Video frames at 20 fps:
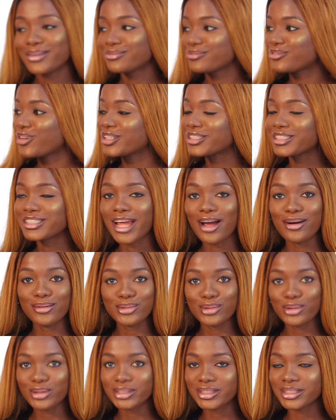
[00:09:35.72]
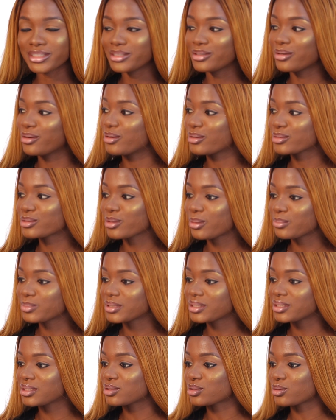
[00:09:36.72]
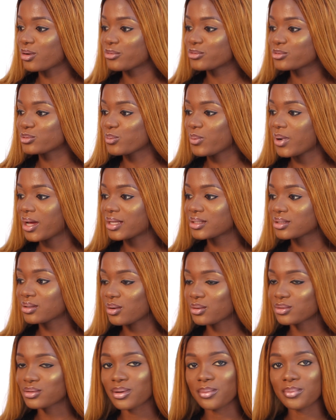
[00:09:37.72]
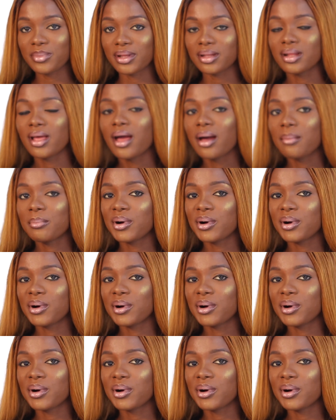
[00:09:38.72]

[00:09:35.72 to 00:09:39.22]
or downloading or something, softwares or something.